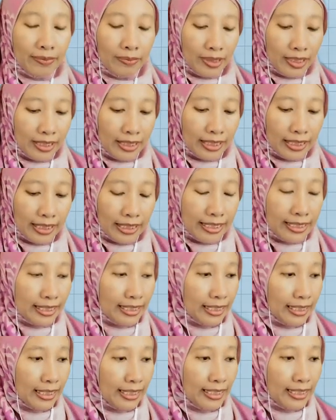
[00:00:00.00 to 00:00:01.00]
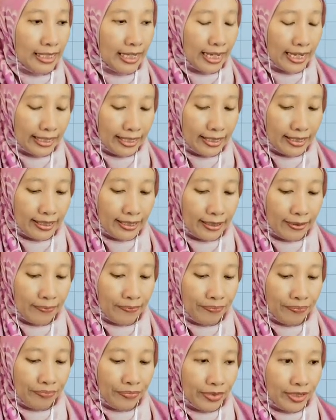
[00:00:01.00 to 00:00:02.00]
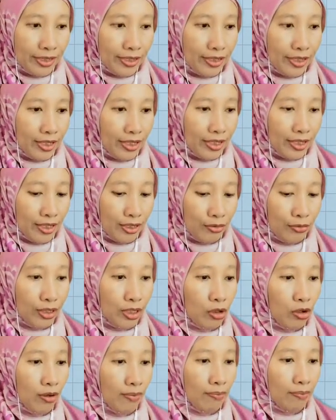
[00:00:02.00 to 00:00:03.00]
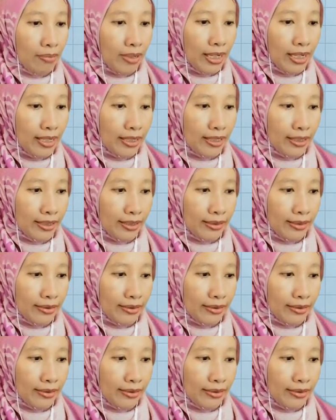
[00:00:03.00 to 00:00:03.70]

I mean, it's like we combine.